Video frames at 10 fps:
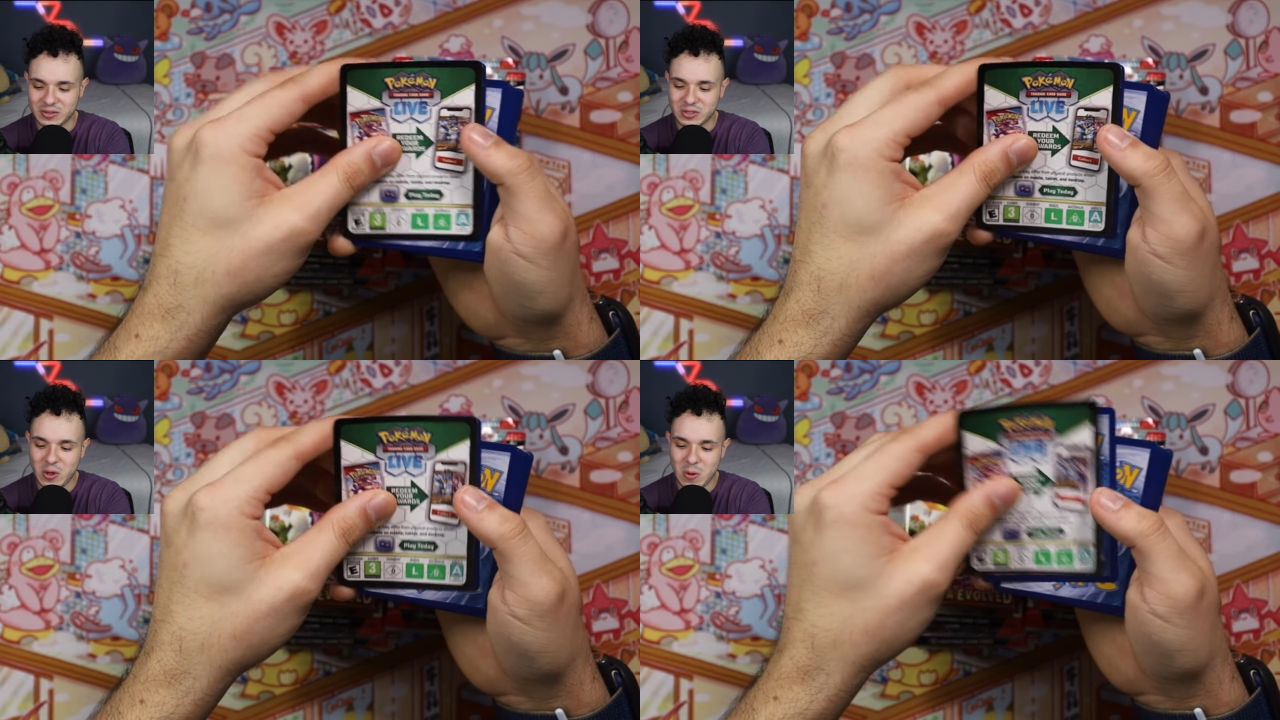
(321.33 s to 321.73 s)

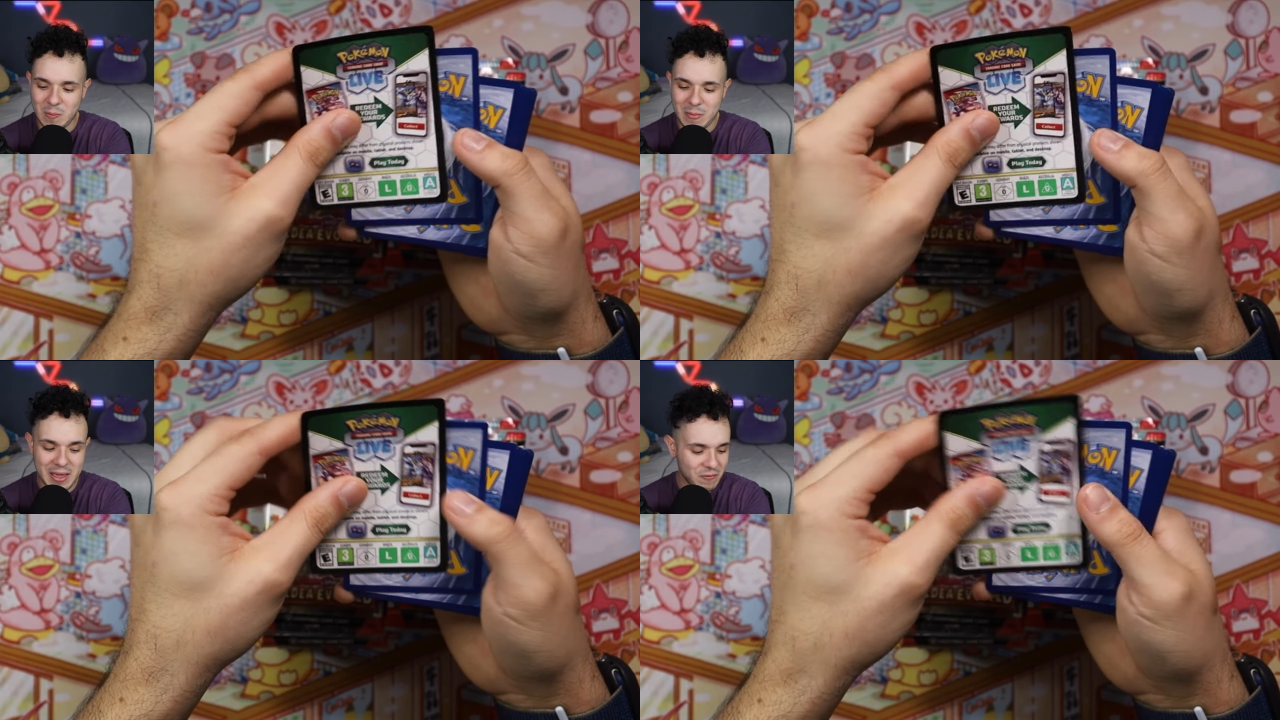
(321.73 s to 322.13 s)
So
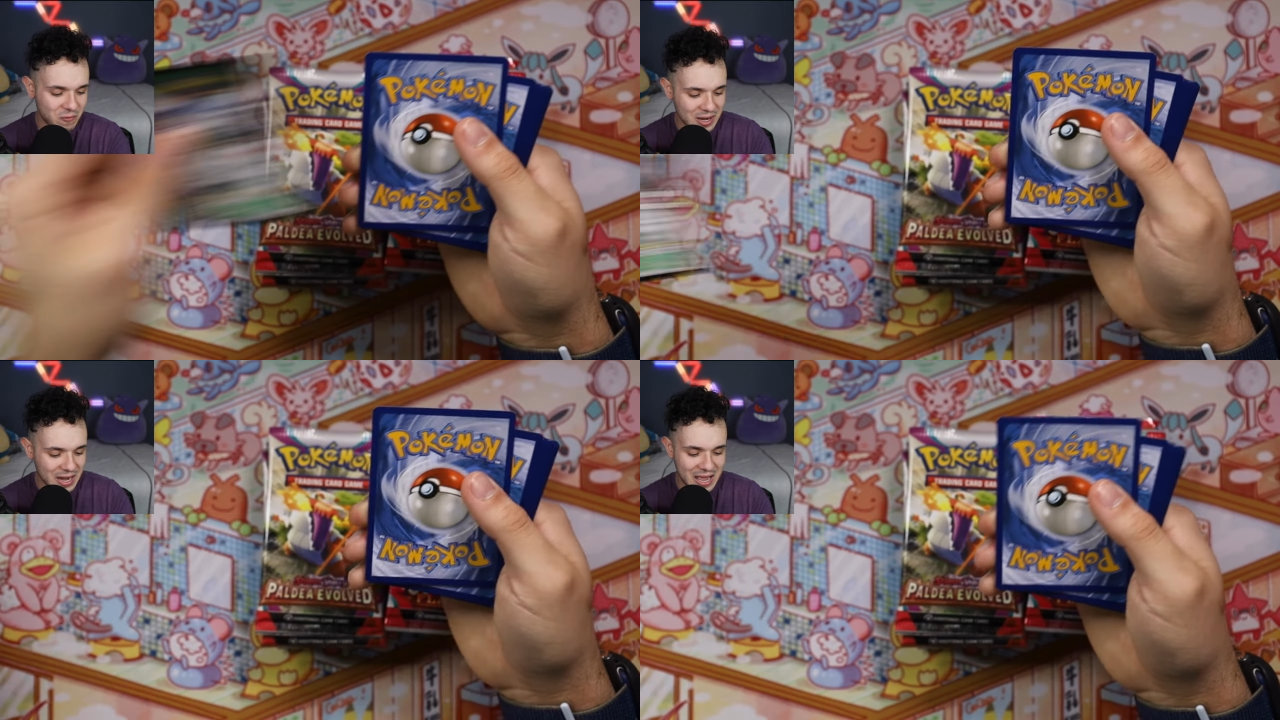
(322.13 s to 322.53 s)
my
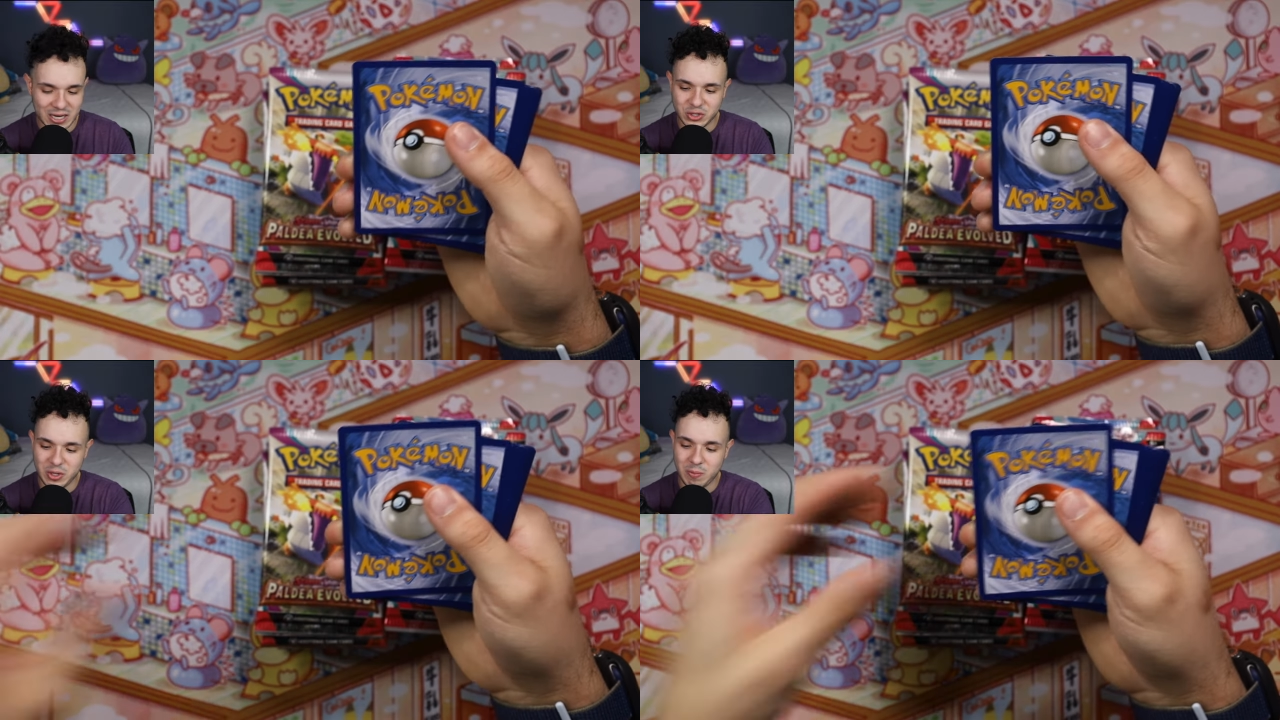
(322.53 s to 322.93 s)
friend
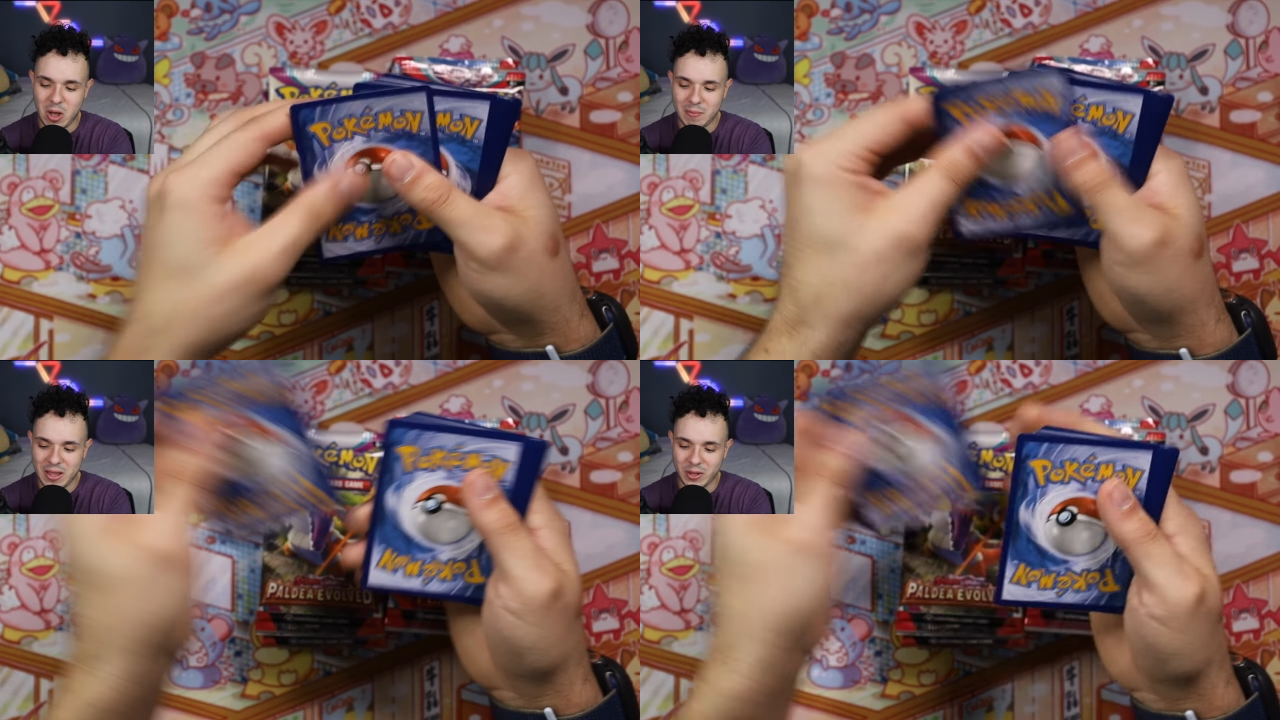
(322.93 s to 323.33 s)
actually
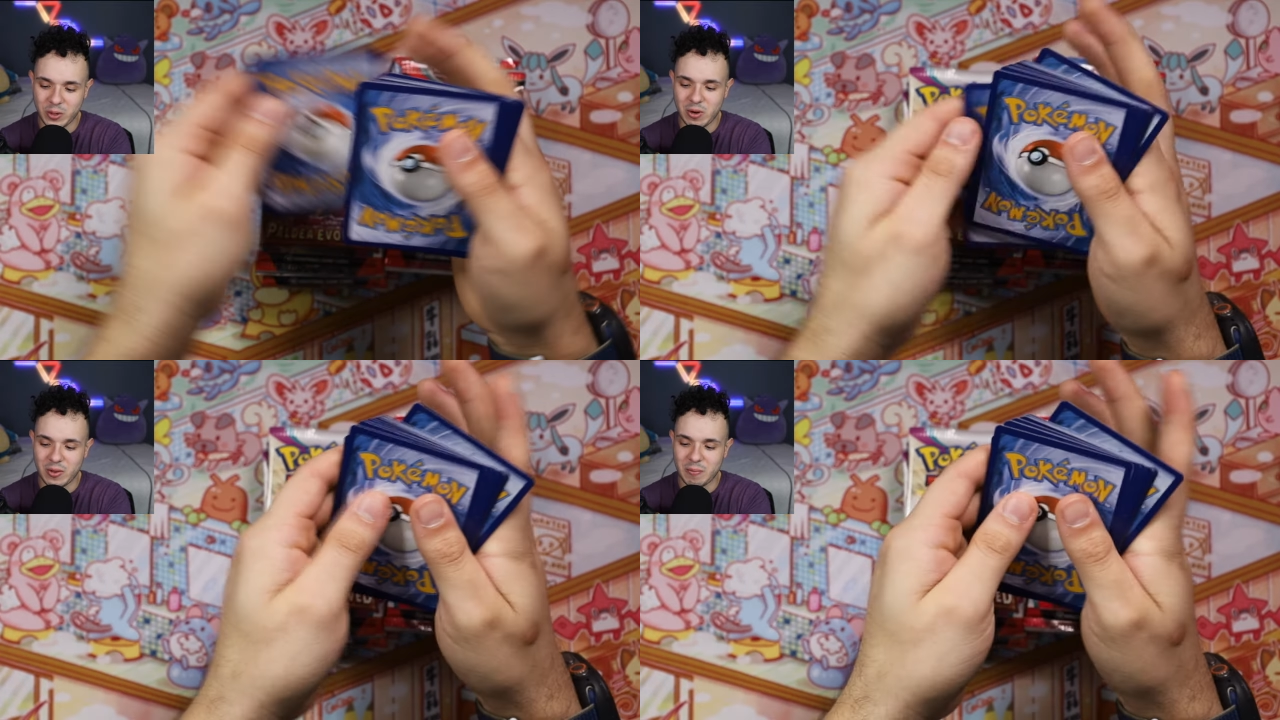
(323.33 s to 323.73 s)
bought my little
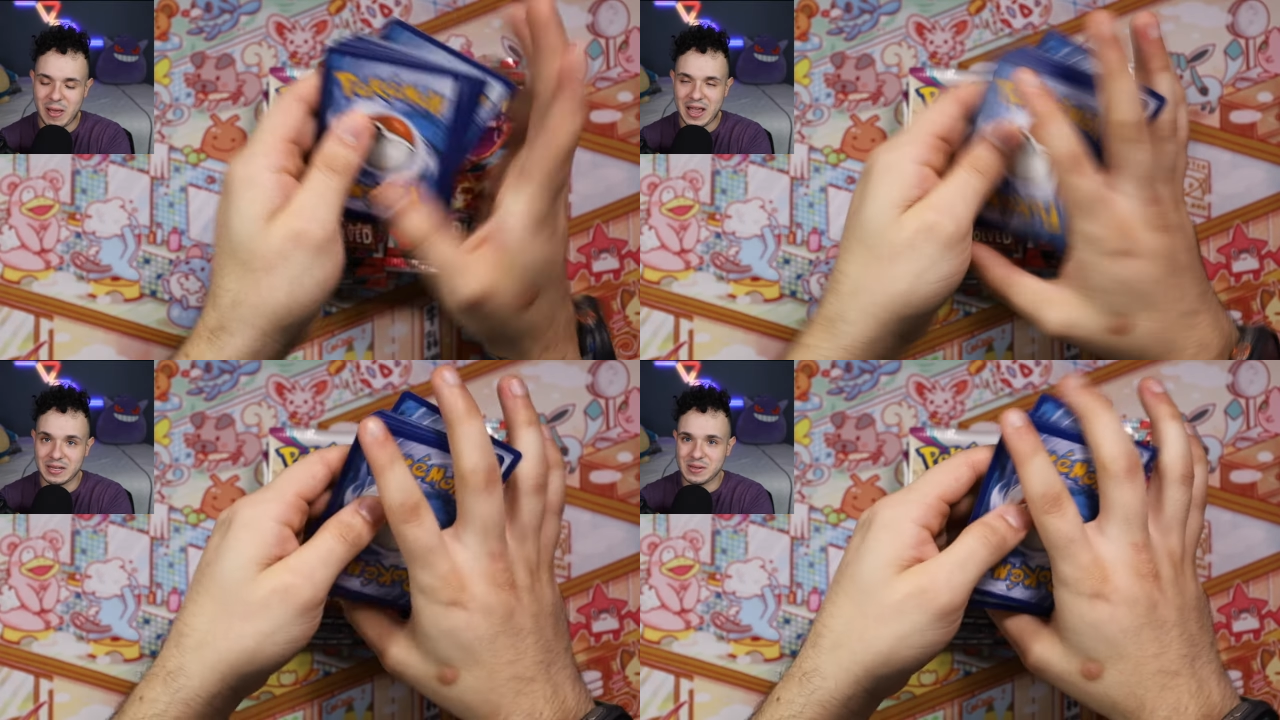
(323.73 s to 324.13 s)
brother
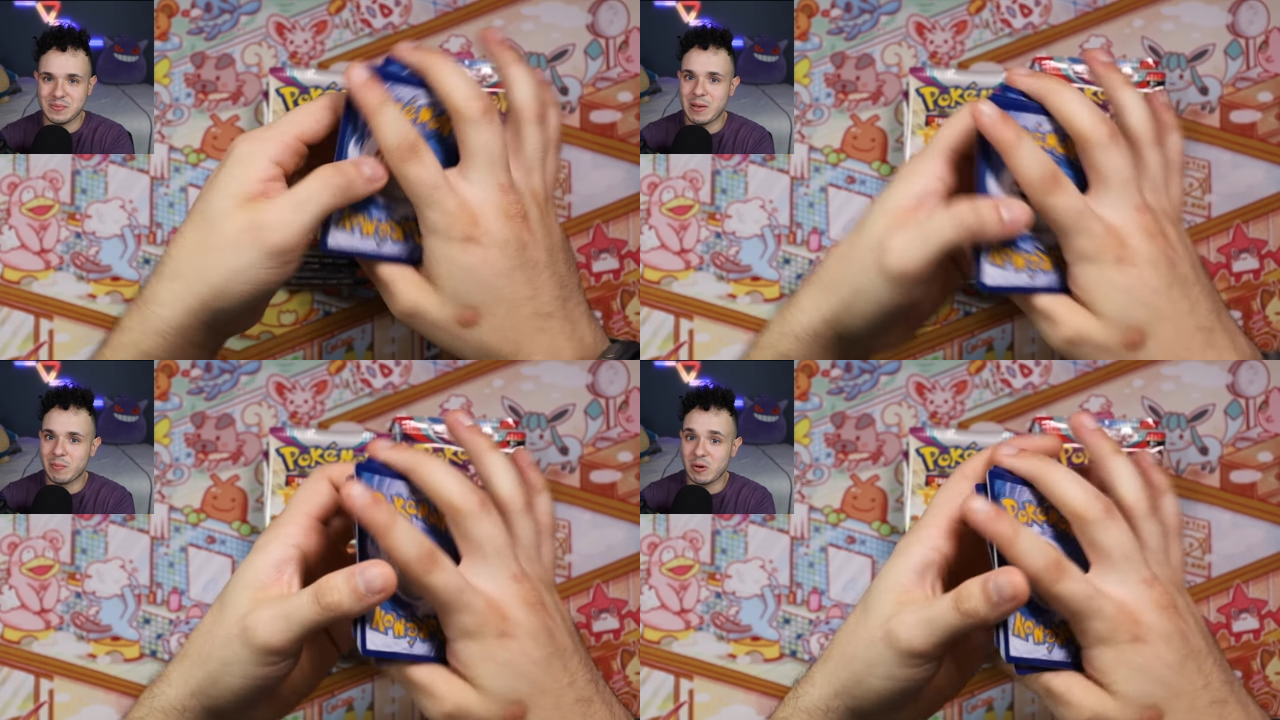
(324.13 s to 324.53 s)
back in September